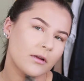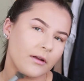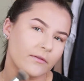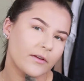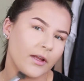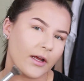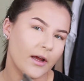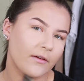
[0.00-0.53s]
I
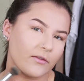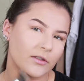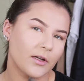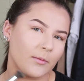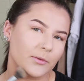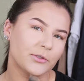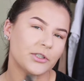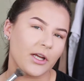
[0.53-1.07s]
feel like I have a
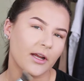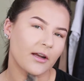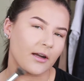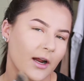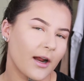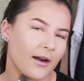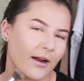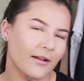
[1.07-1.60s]
double chin
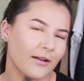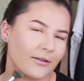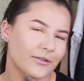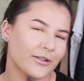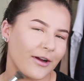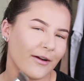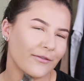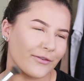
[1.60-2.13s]
and I like
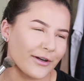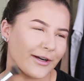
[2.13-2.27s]
to cover